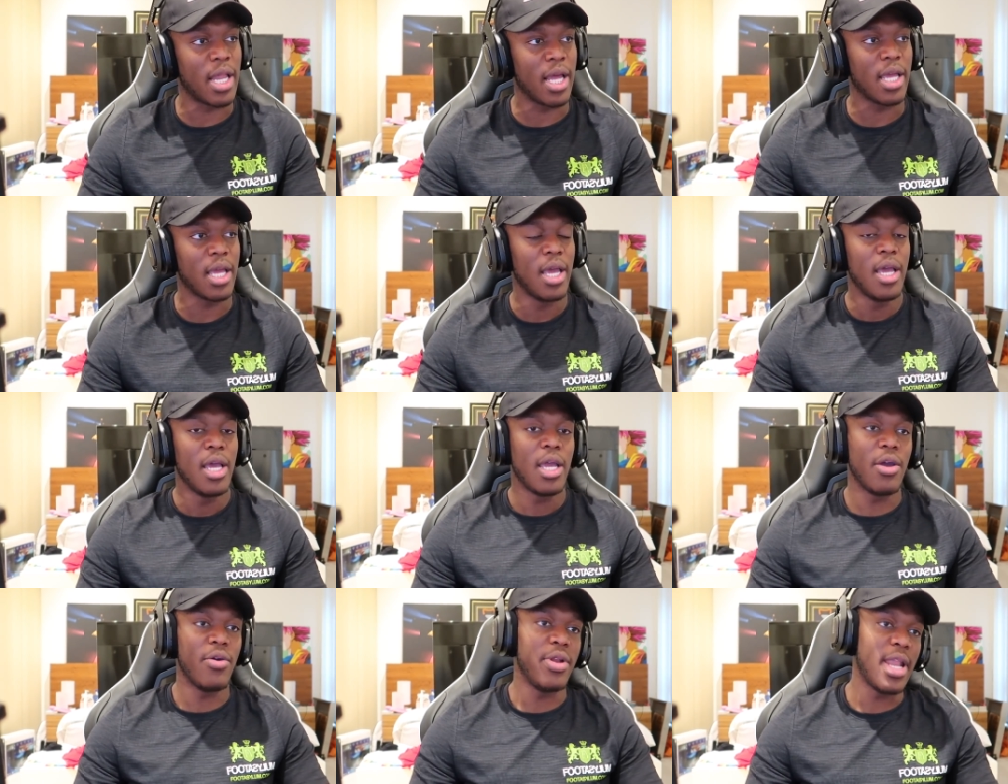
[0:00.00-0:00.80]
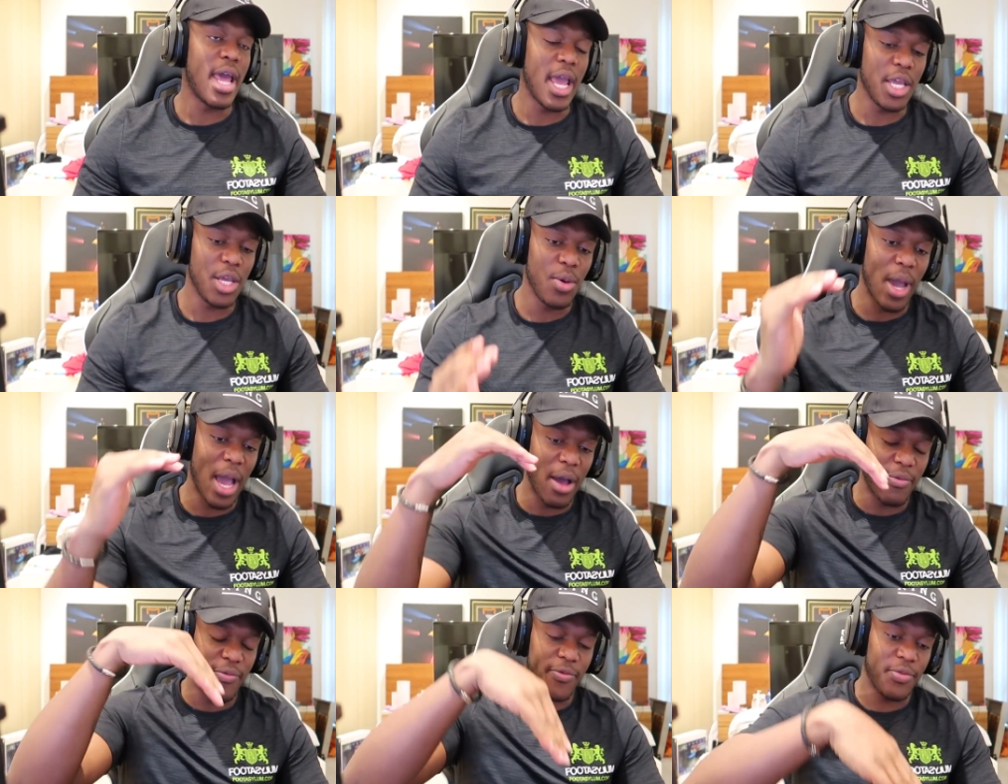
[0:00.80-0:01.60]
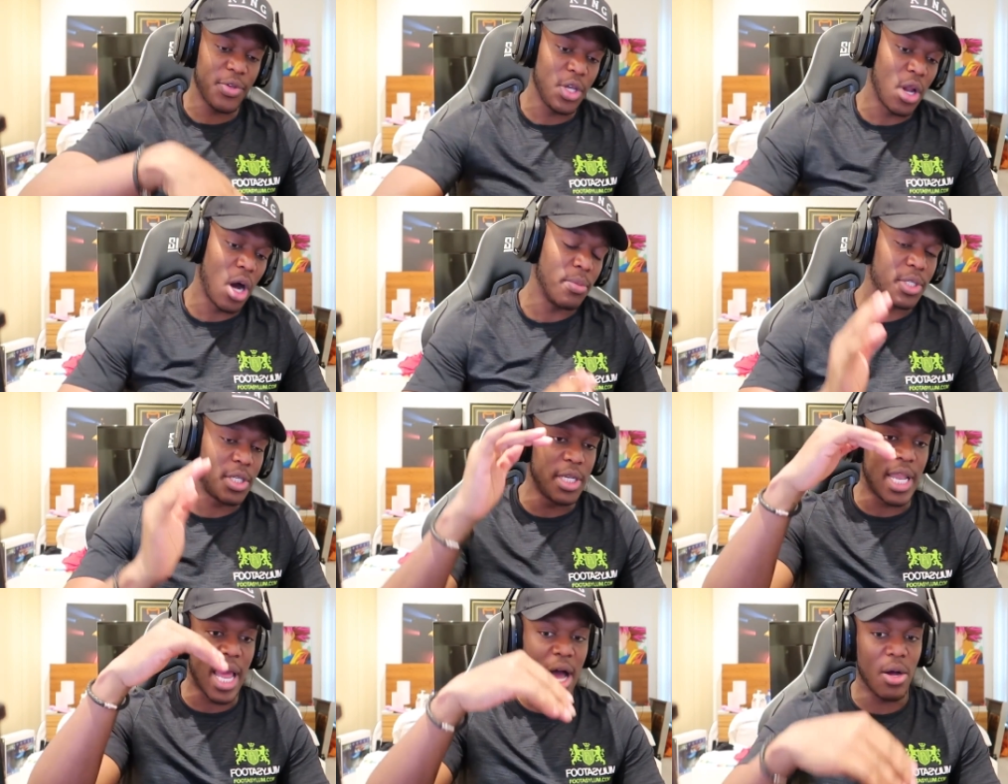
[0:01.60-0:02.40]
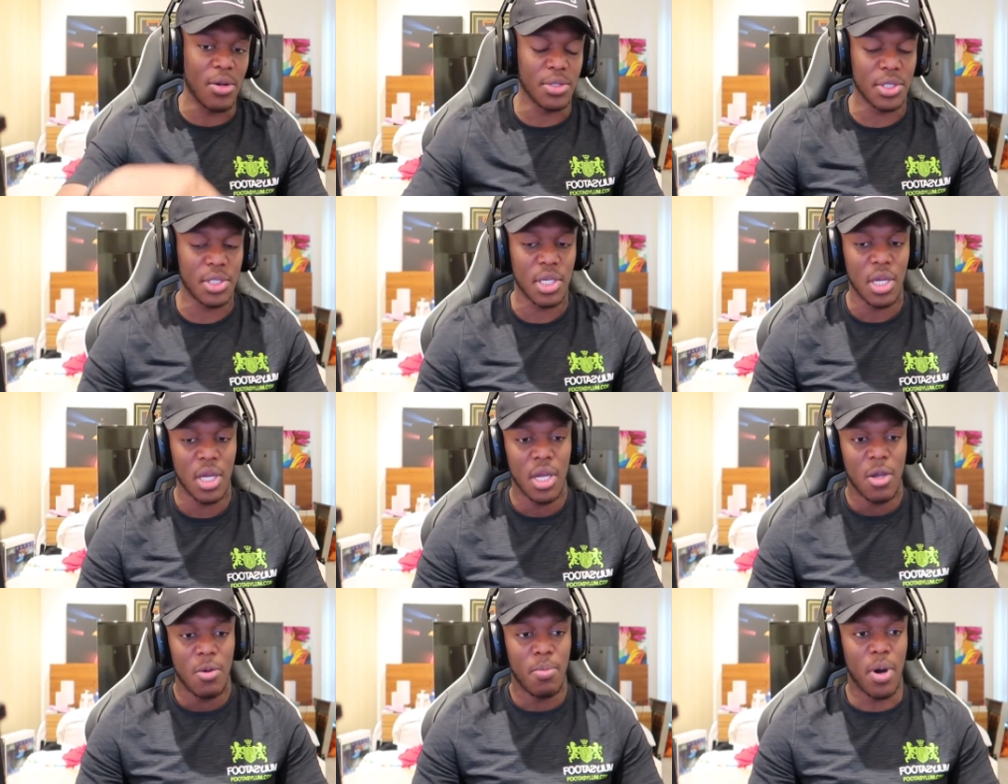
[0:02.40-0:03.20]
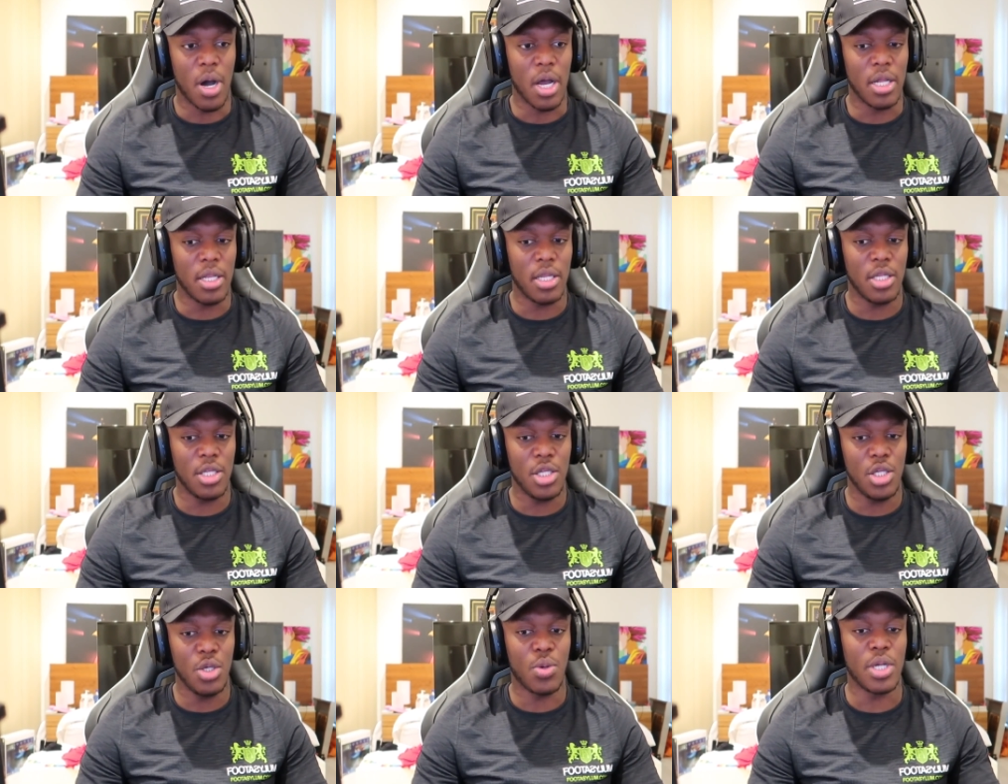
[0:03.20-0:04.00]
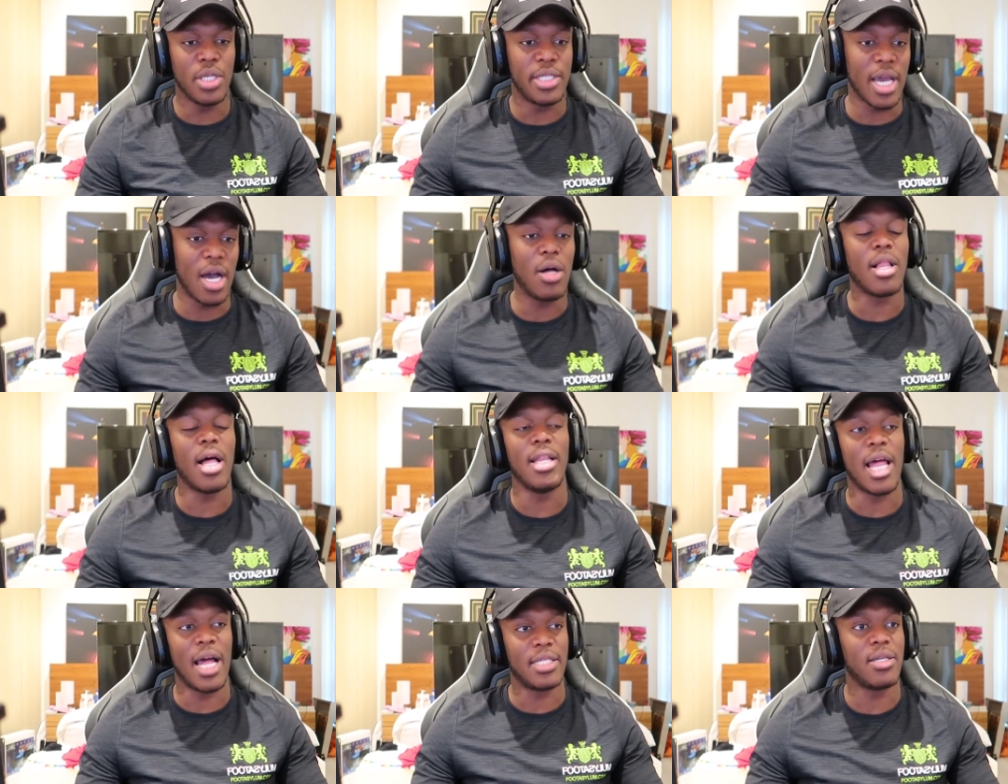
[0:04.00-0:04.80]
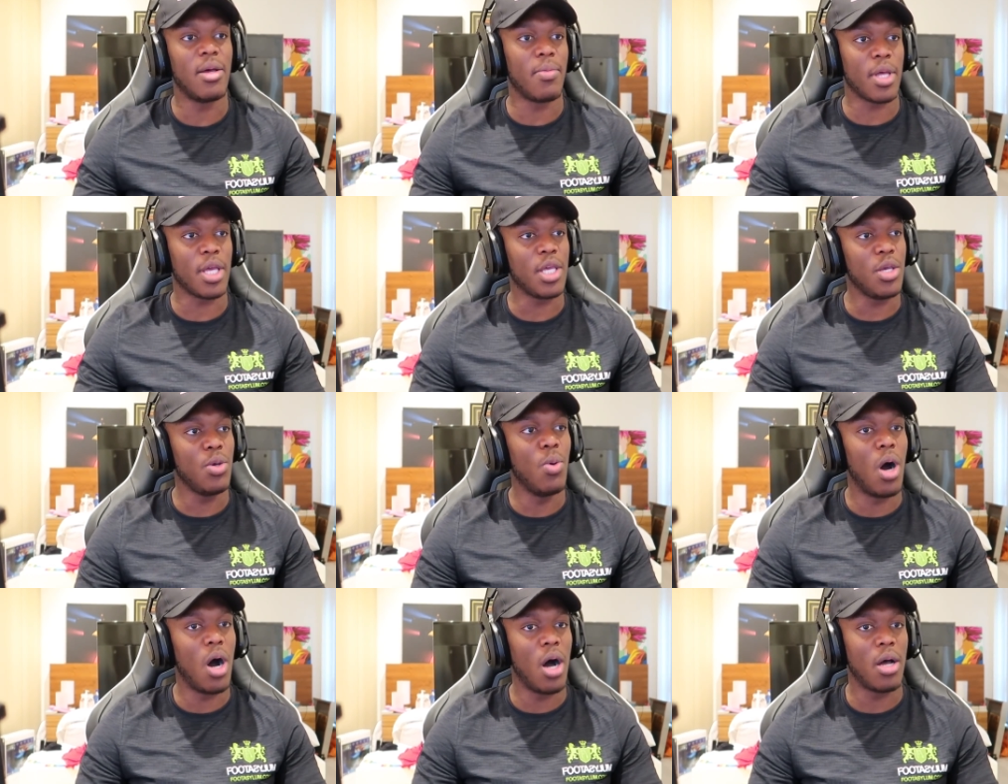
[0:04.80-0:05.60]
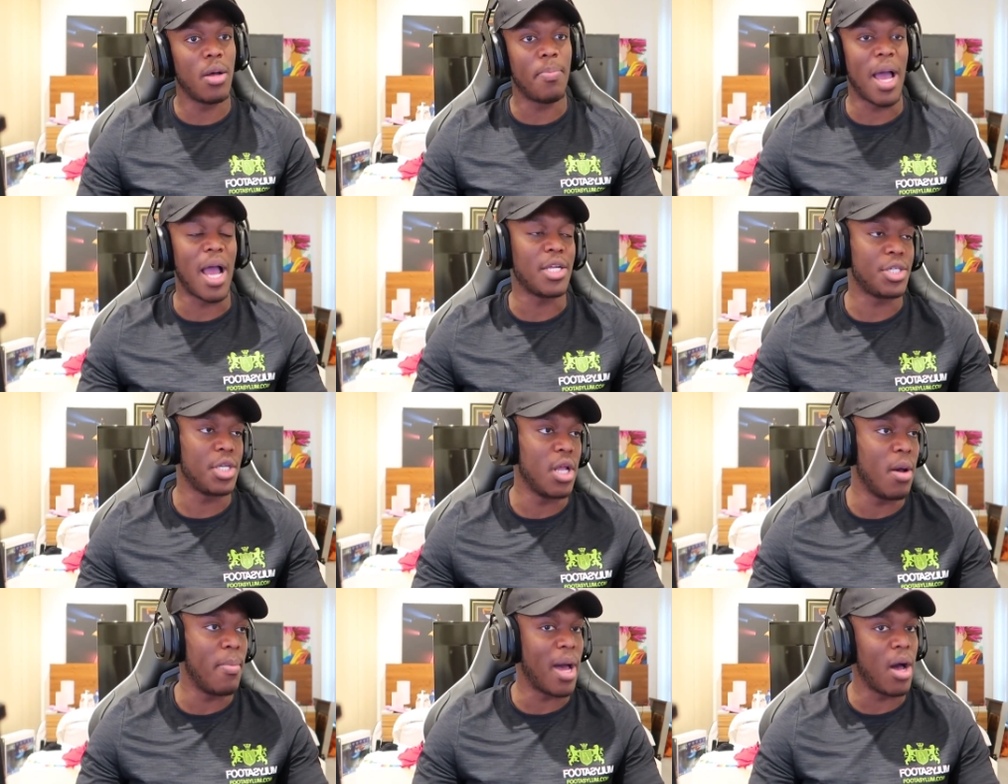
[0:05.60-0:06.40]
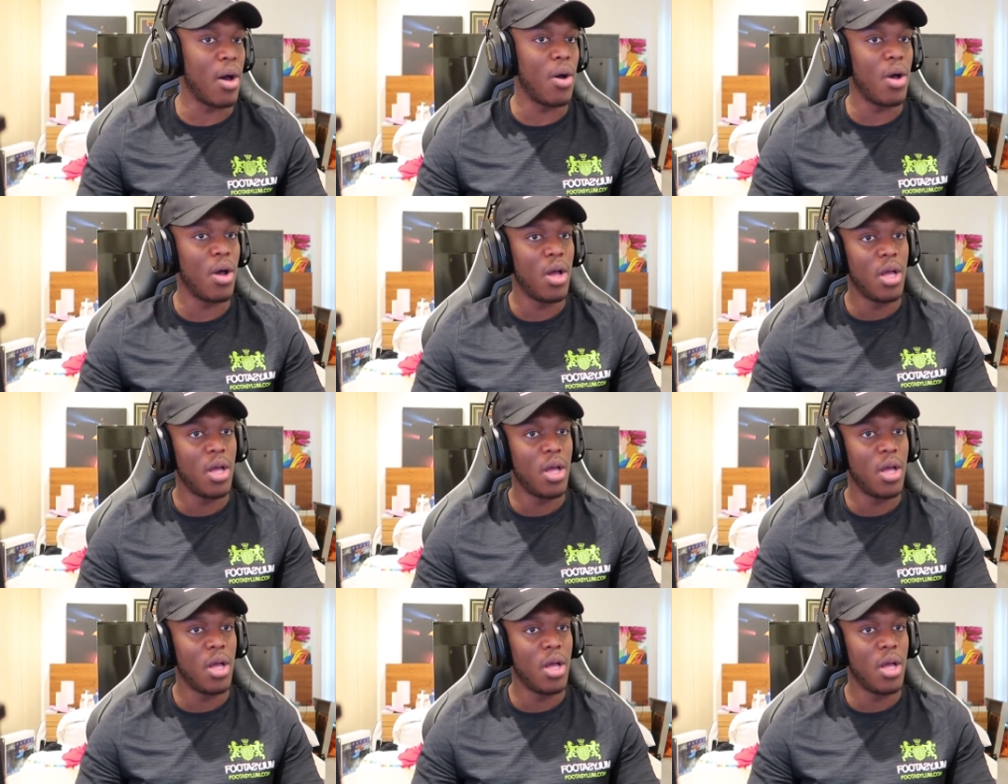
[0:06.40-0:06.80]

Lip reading: Like, here and there, you have, you know, ups and downs, but you can tell, like, that's something you are passionate about.